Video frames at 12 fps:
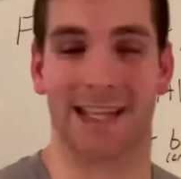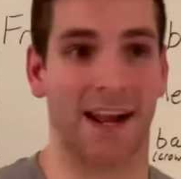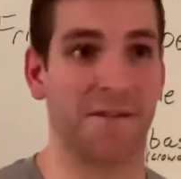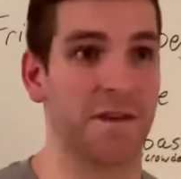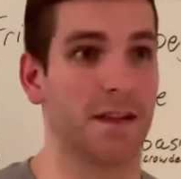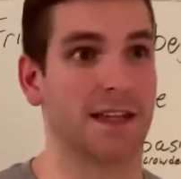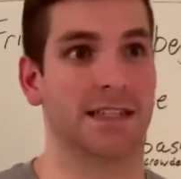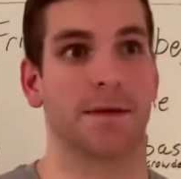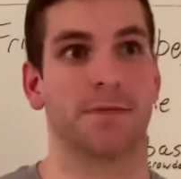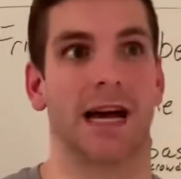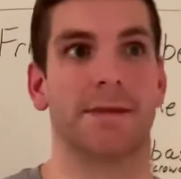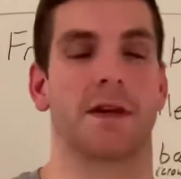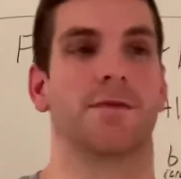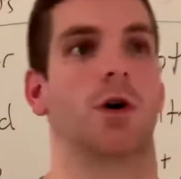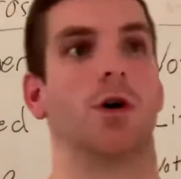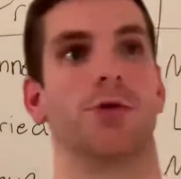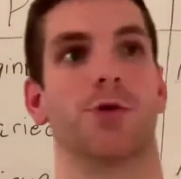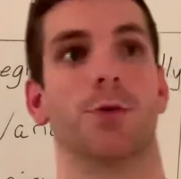Like I feel like sometimes I've
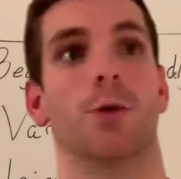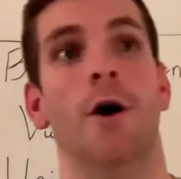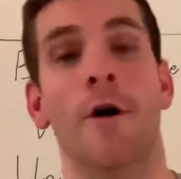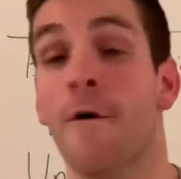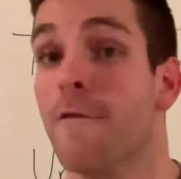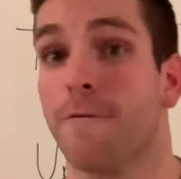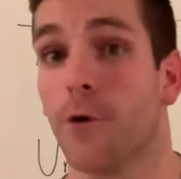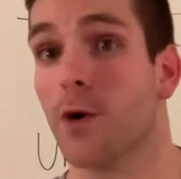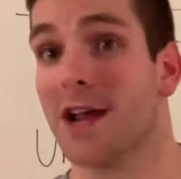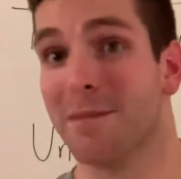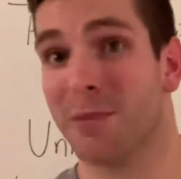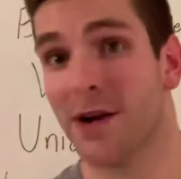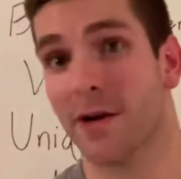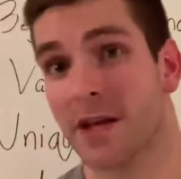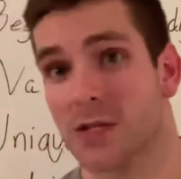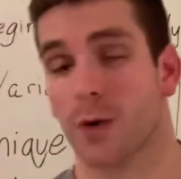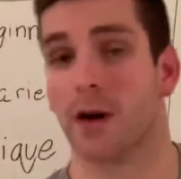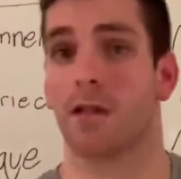gone through four day
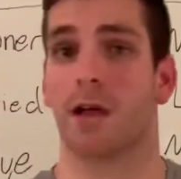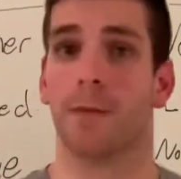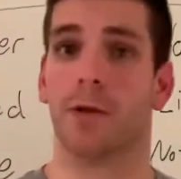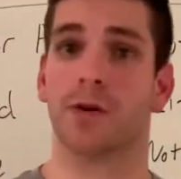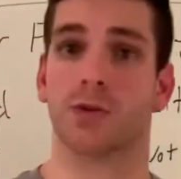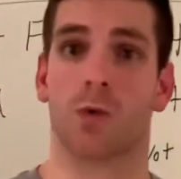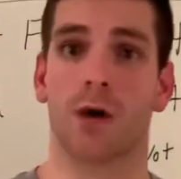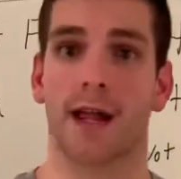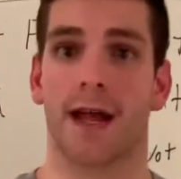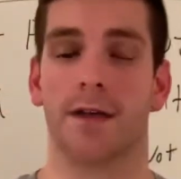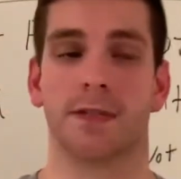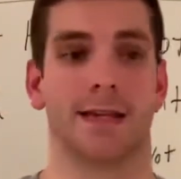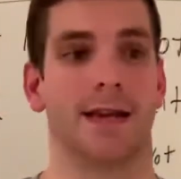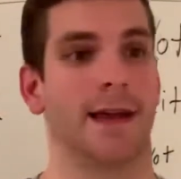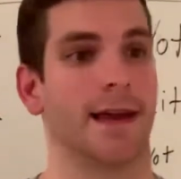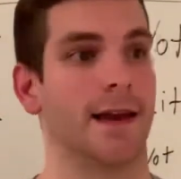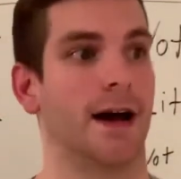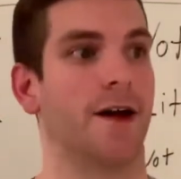periods where he'll upload his workouts
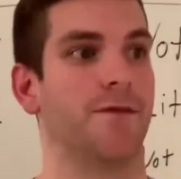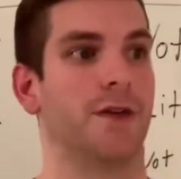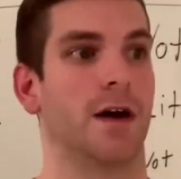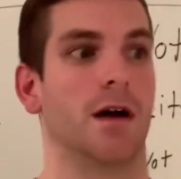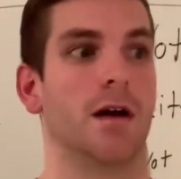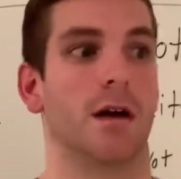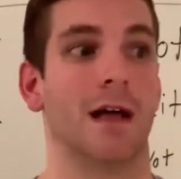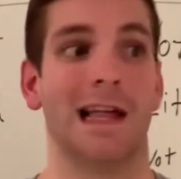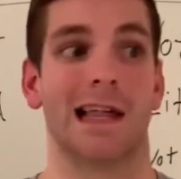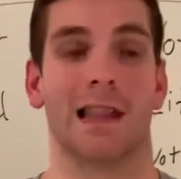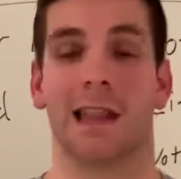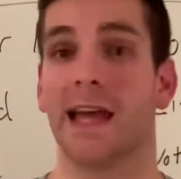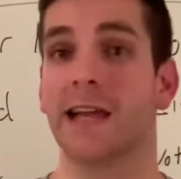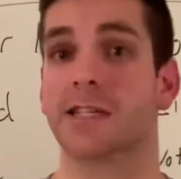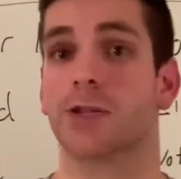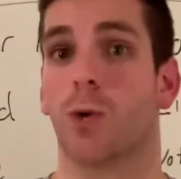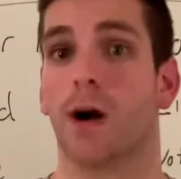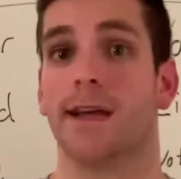and I've done legs
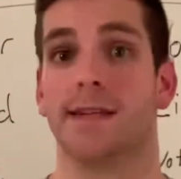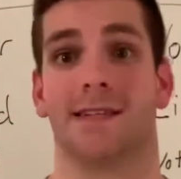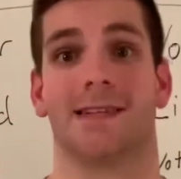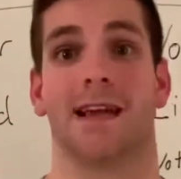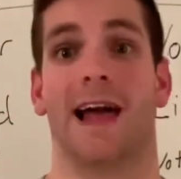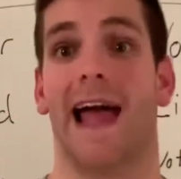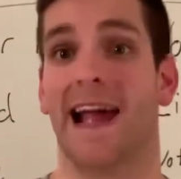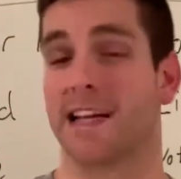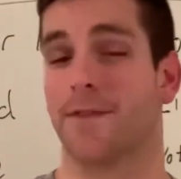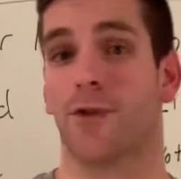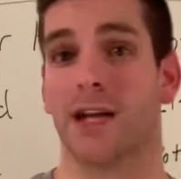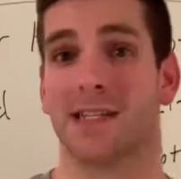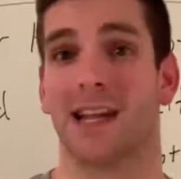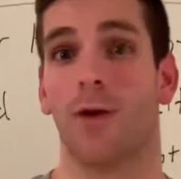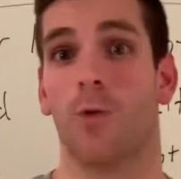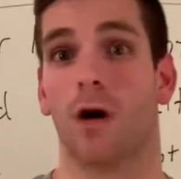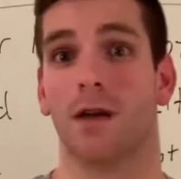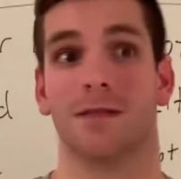twice, active rest day
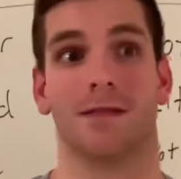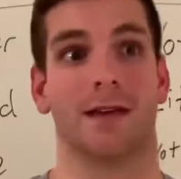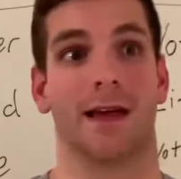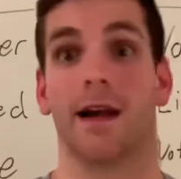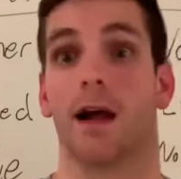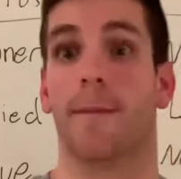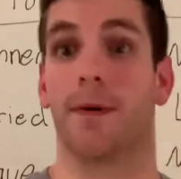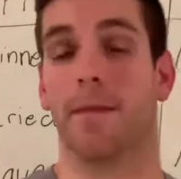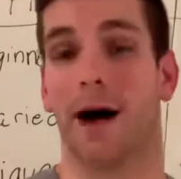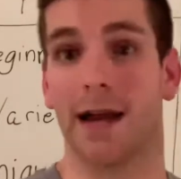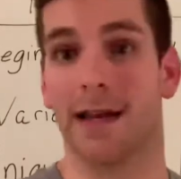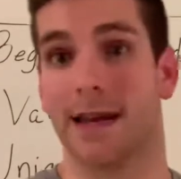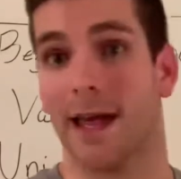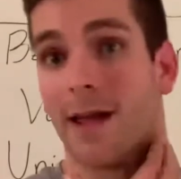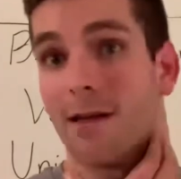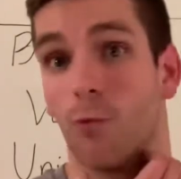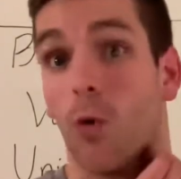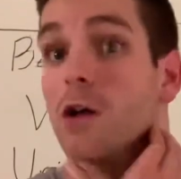once, and an upper body
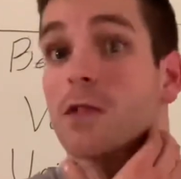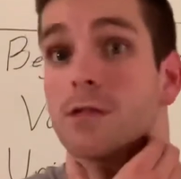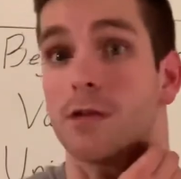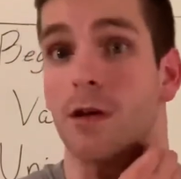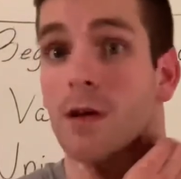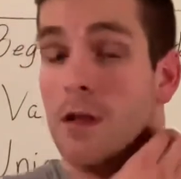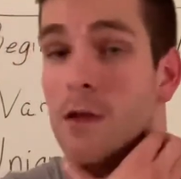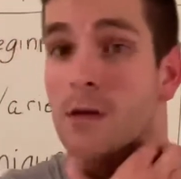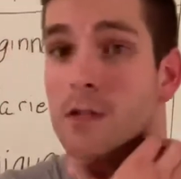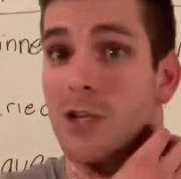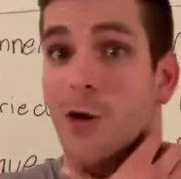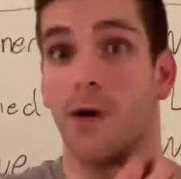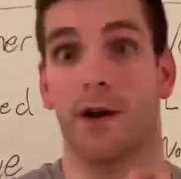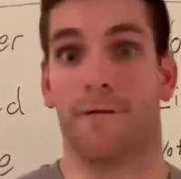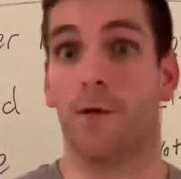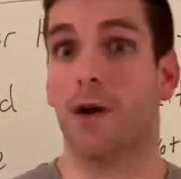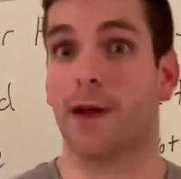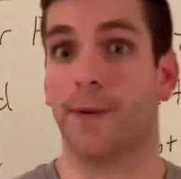day once. So in a
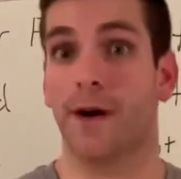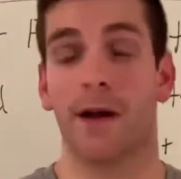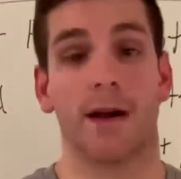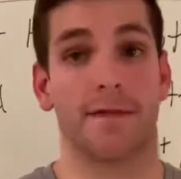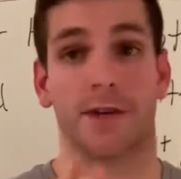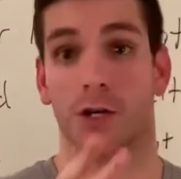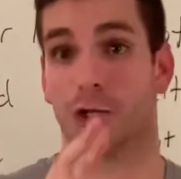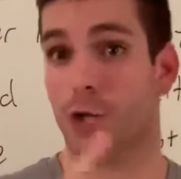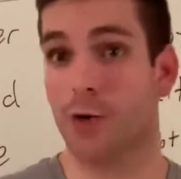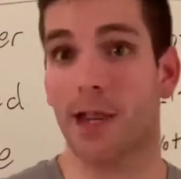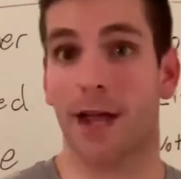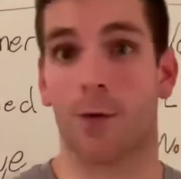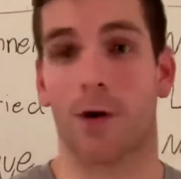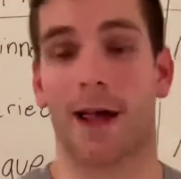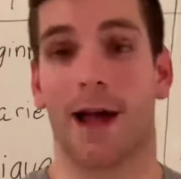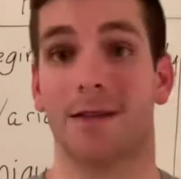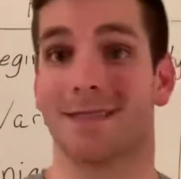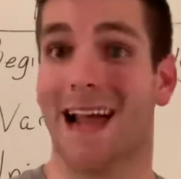four day period, I've done two leg
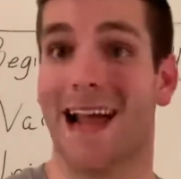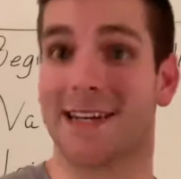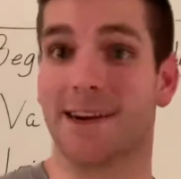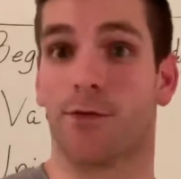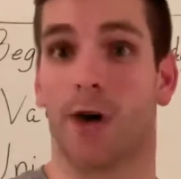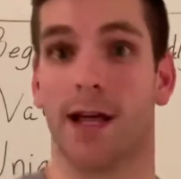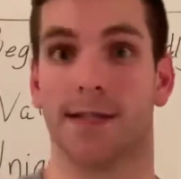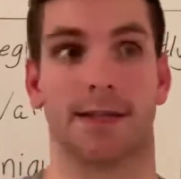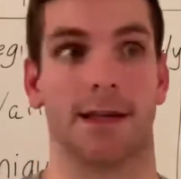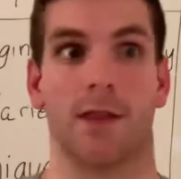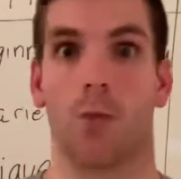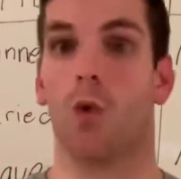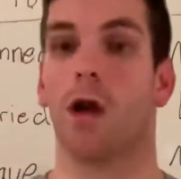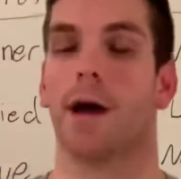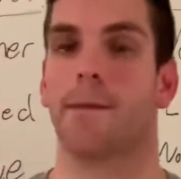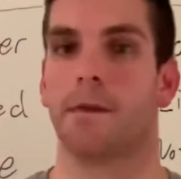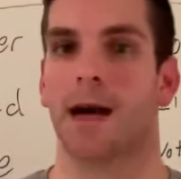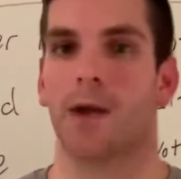workouts, active rest, and then one
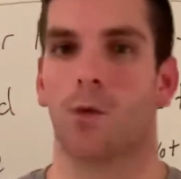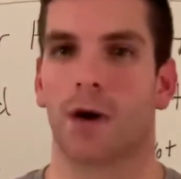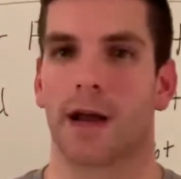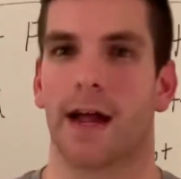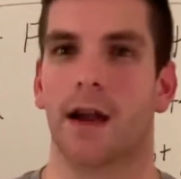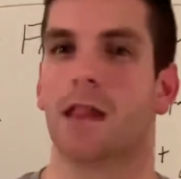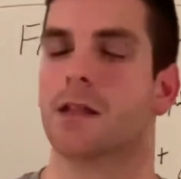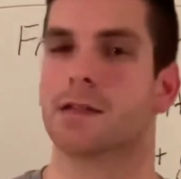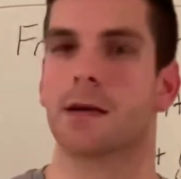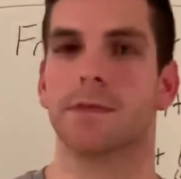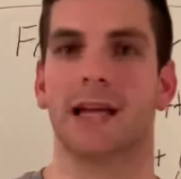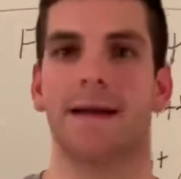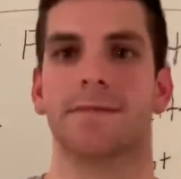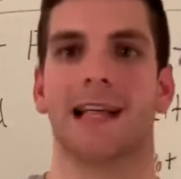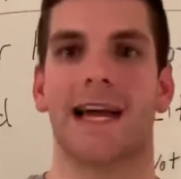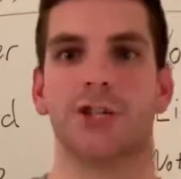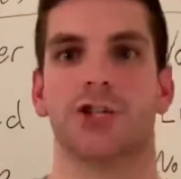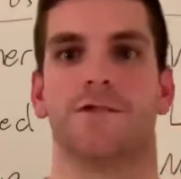upper body workout. And sometimes
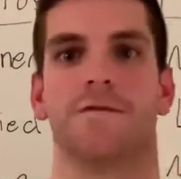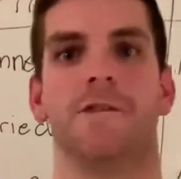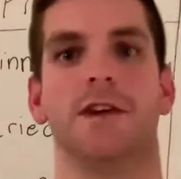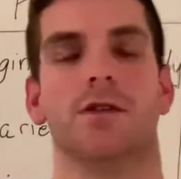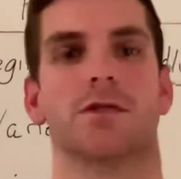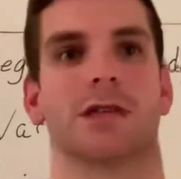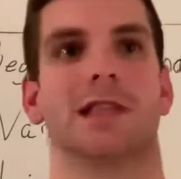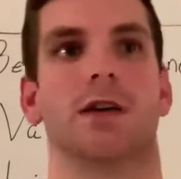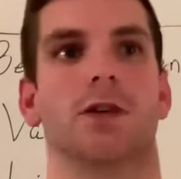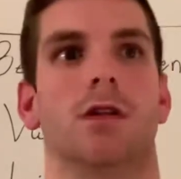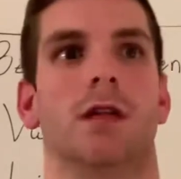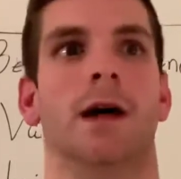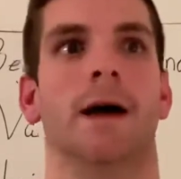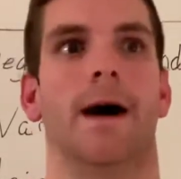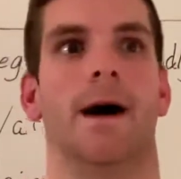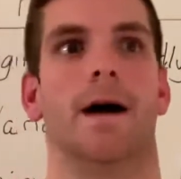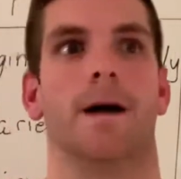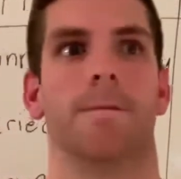that just feels a little,
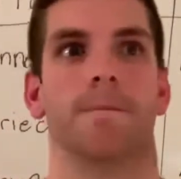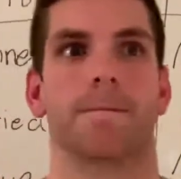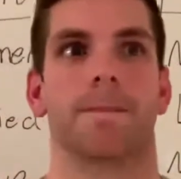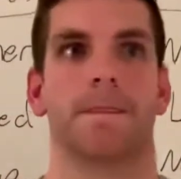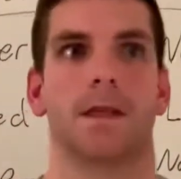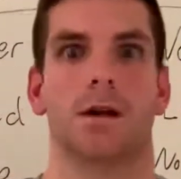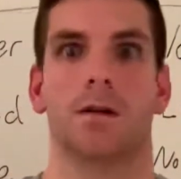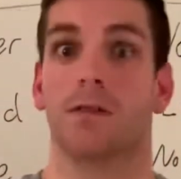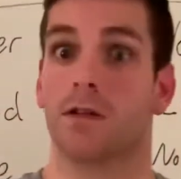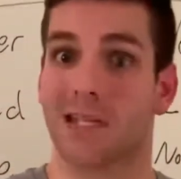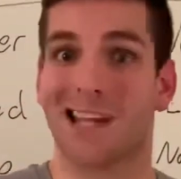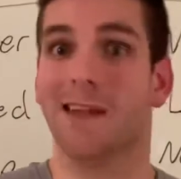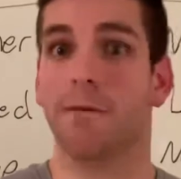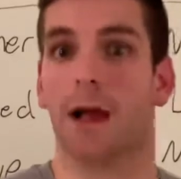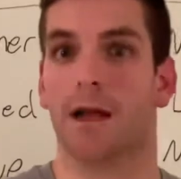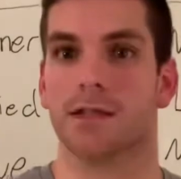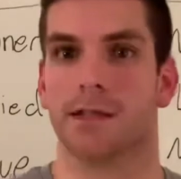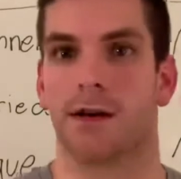um, you know, there's like an
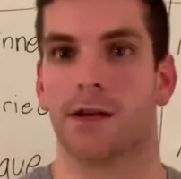imbalance there.